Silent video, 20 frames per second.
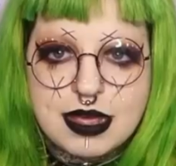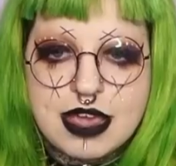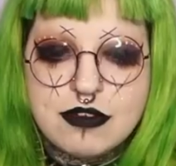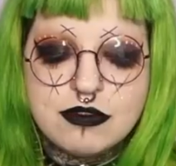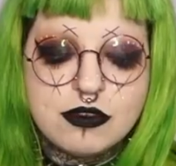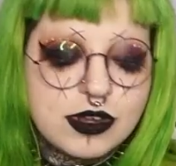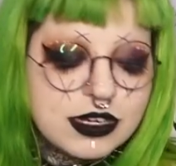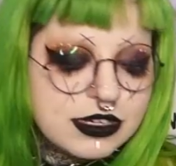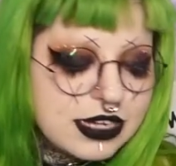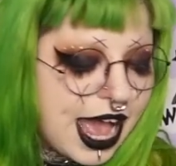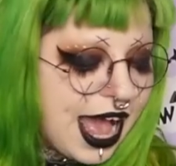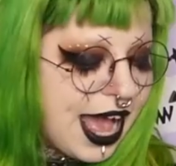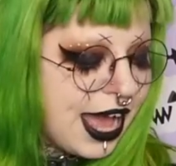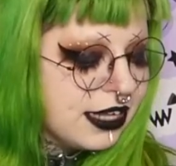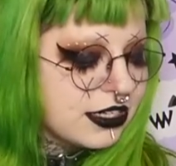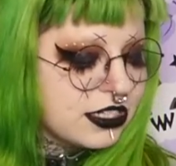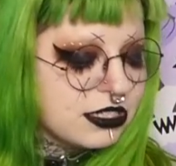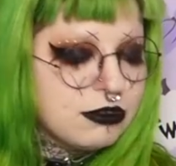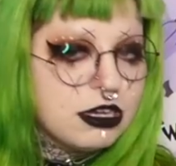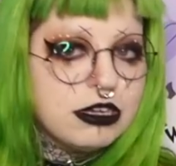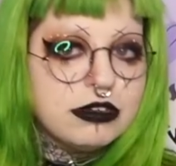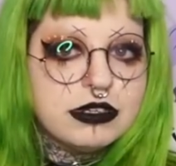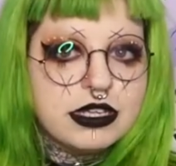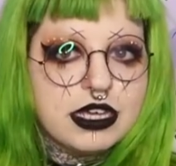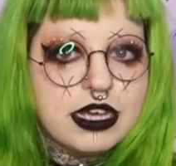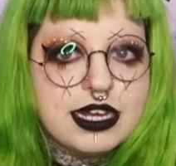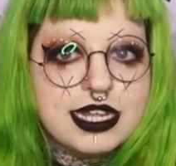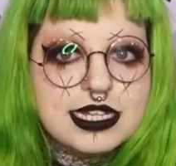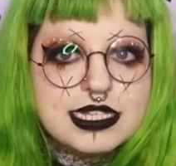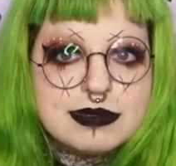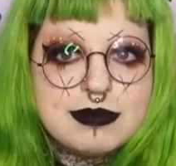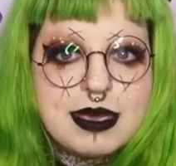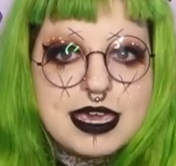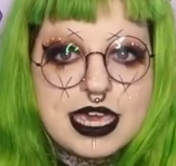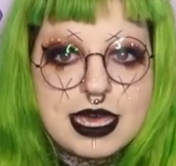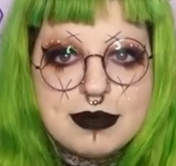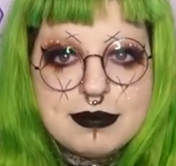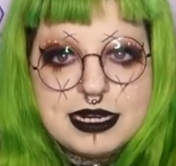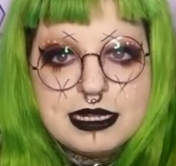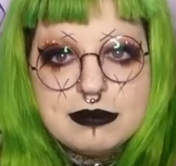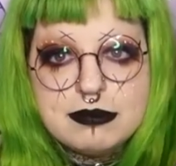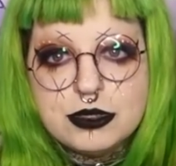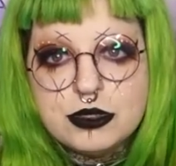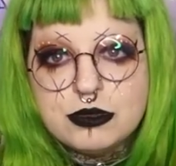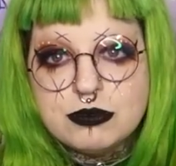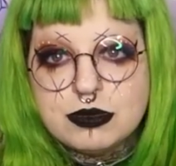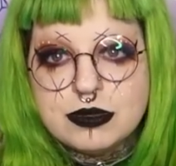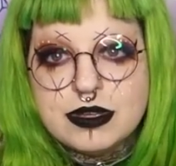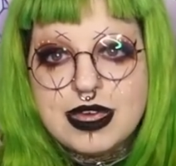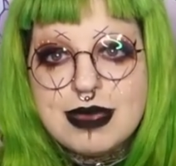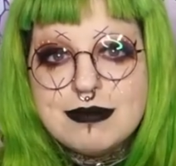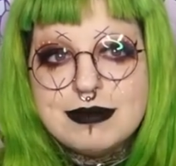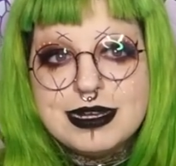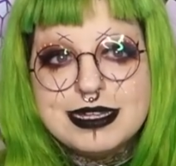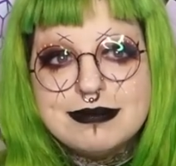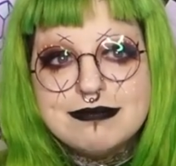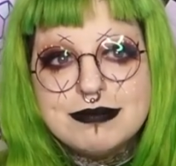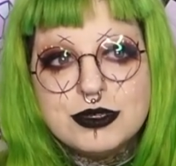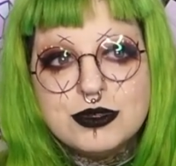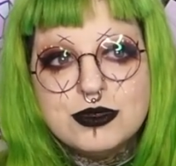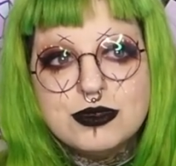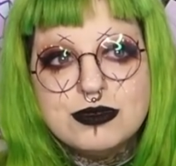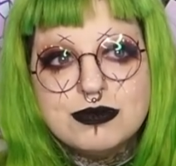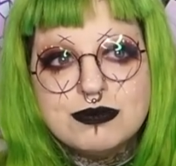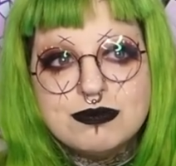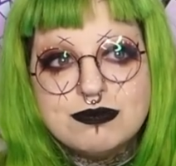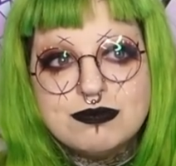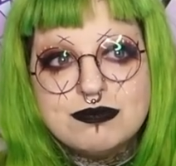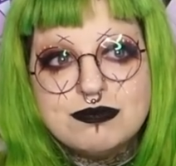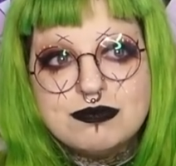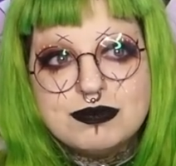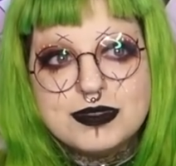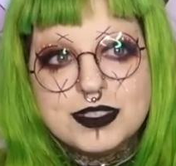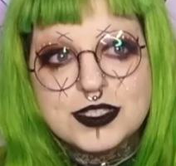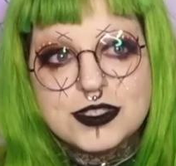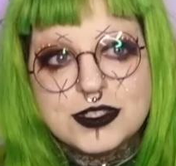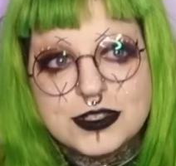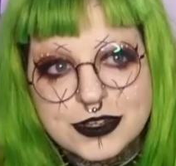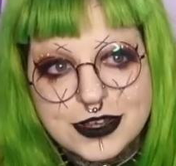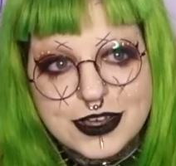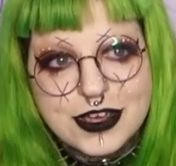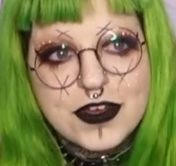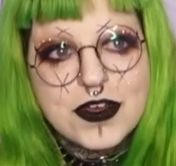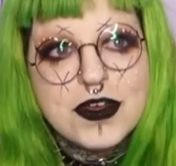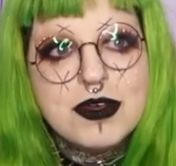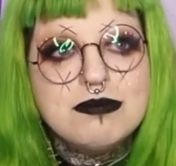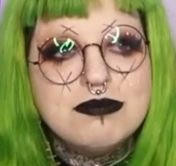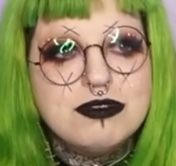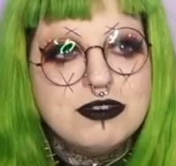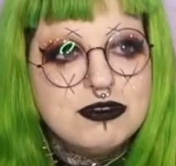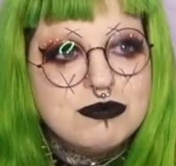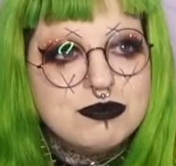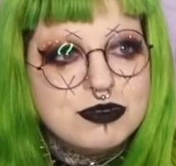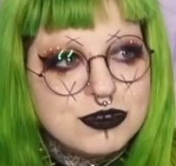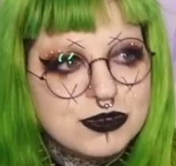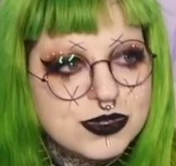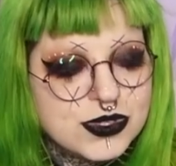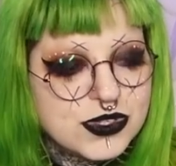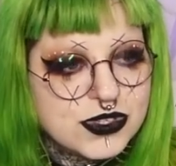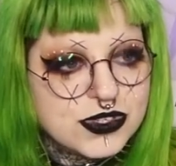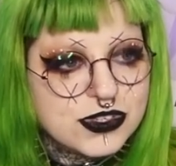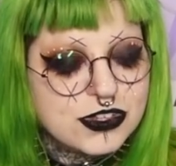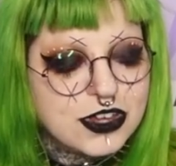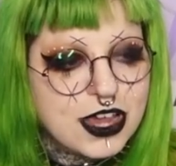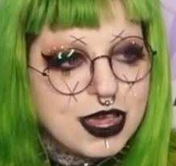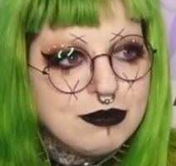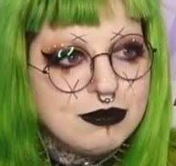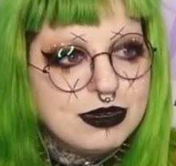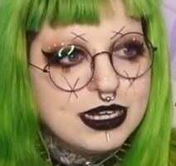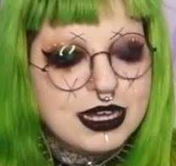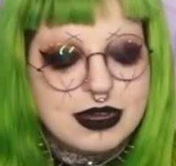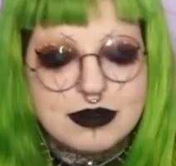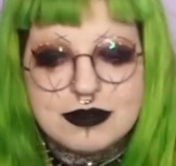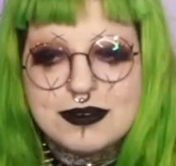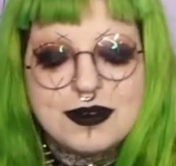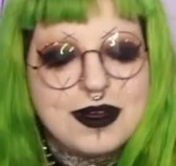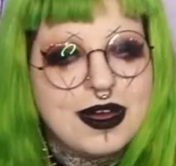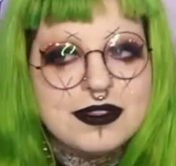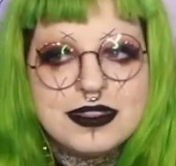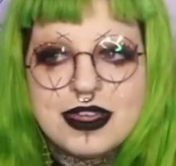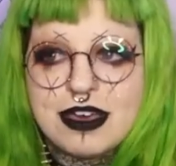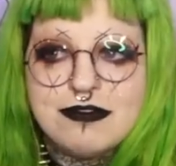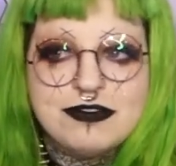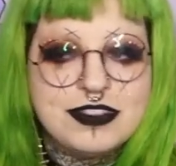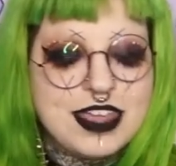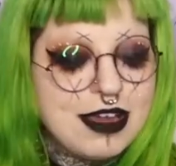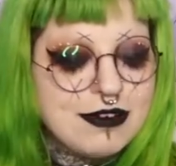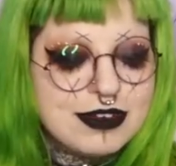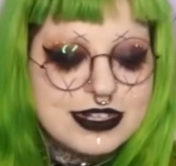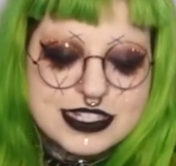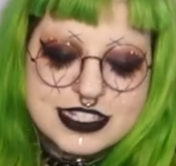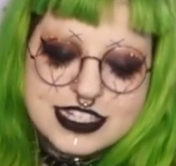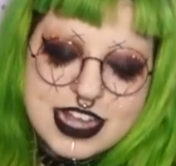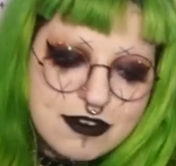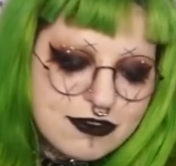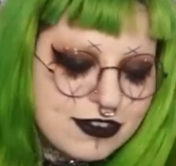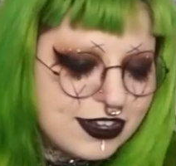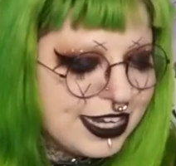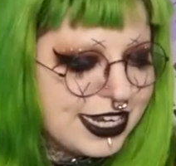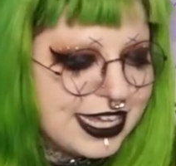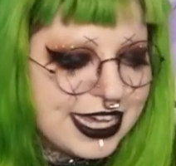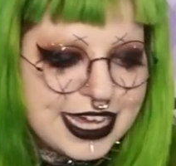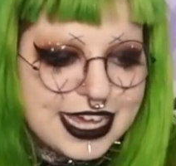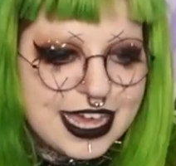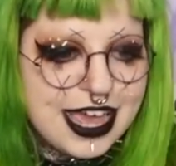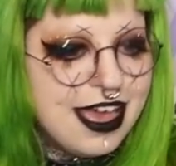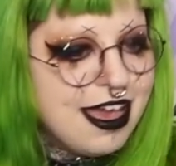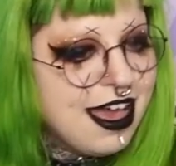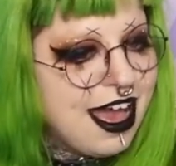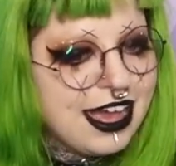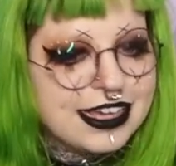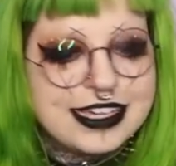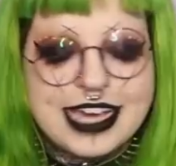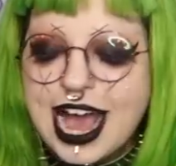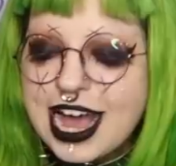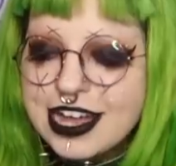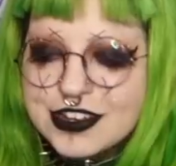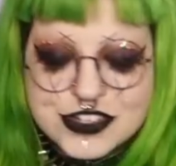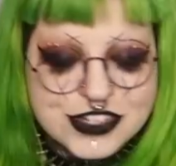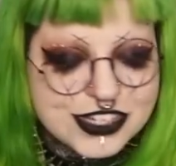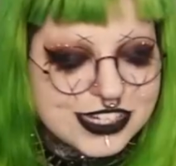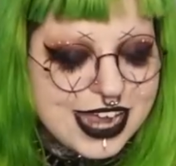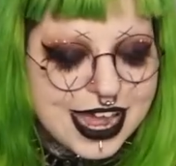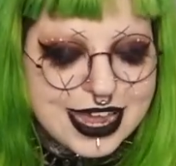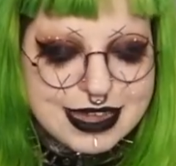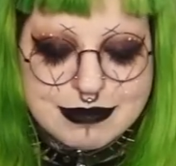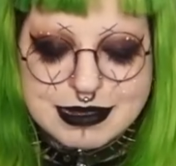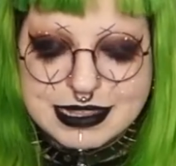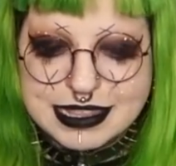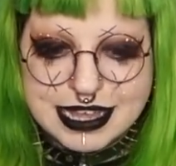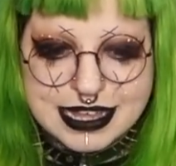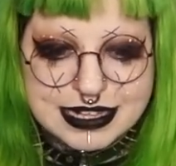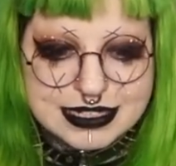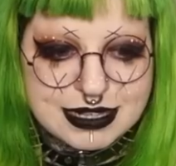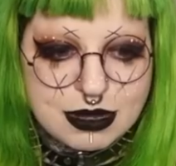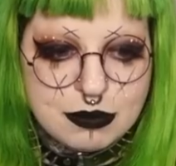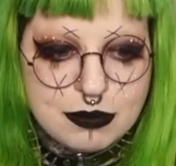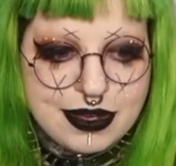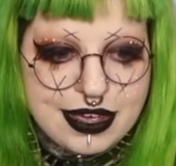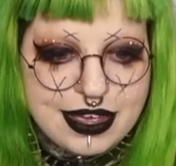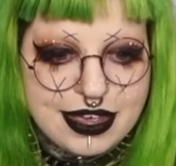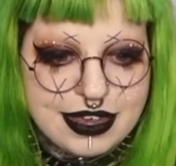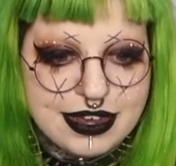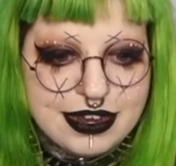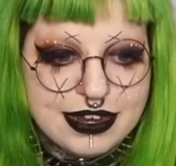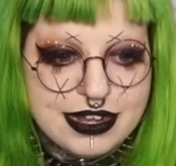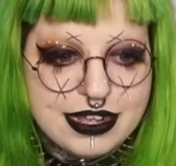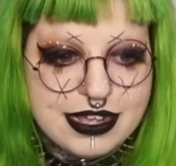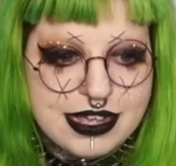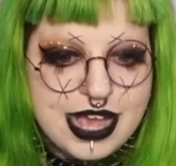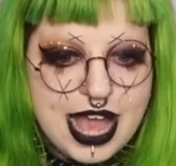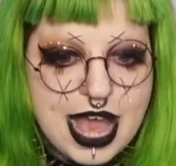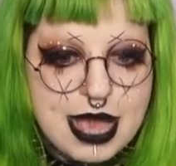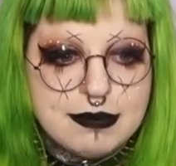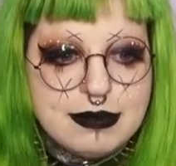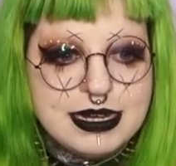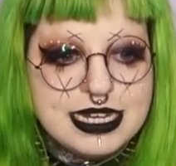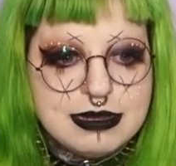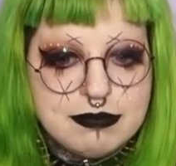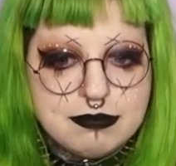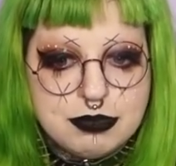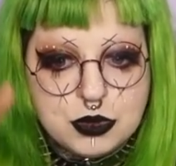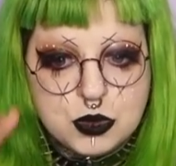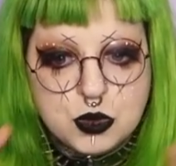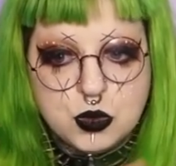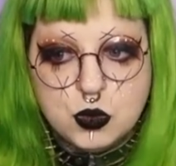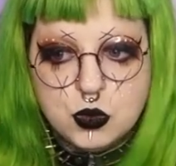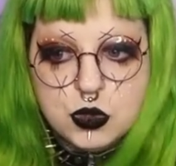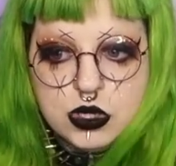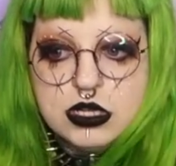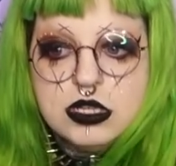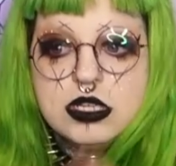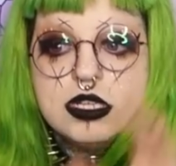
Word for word: Everyone at Demonia, let's make Emily boo, Emily boots. Boo boots. Emily, what, uh, there is definitely a catchy name in there somewhere. Emily boo.